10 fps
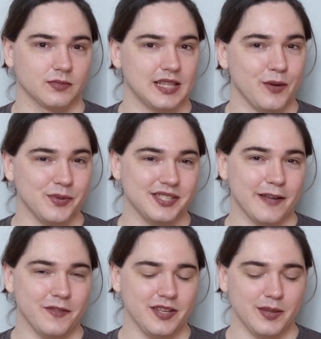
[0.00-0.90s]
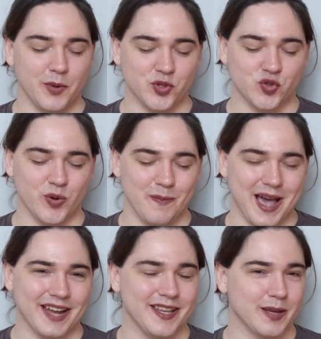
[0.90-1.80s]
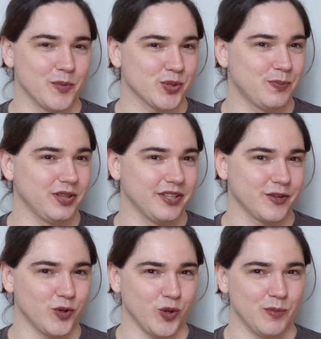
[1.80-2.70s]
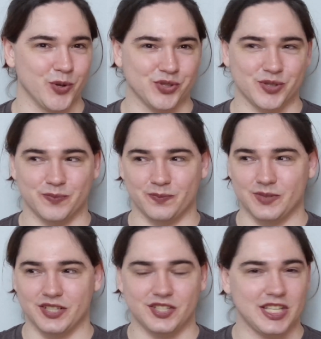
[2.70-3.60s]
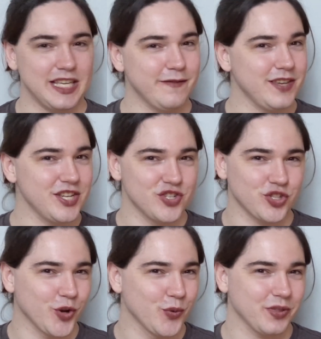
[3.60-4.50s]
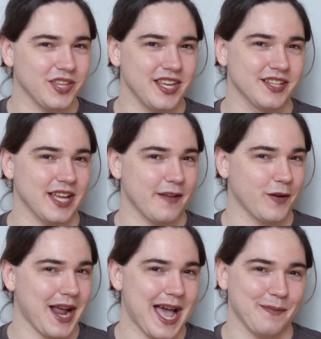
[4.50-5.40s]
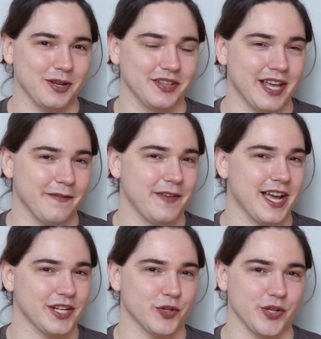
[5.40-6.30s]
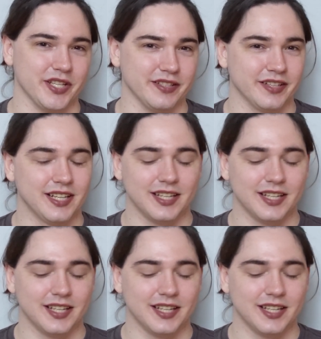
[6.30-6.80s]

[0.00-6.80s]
That was definitely the most dramatic, most political, most TV show thing to ever happen in that factory, and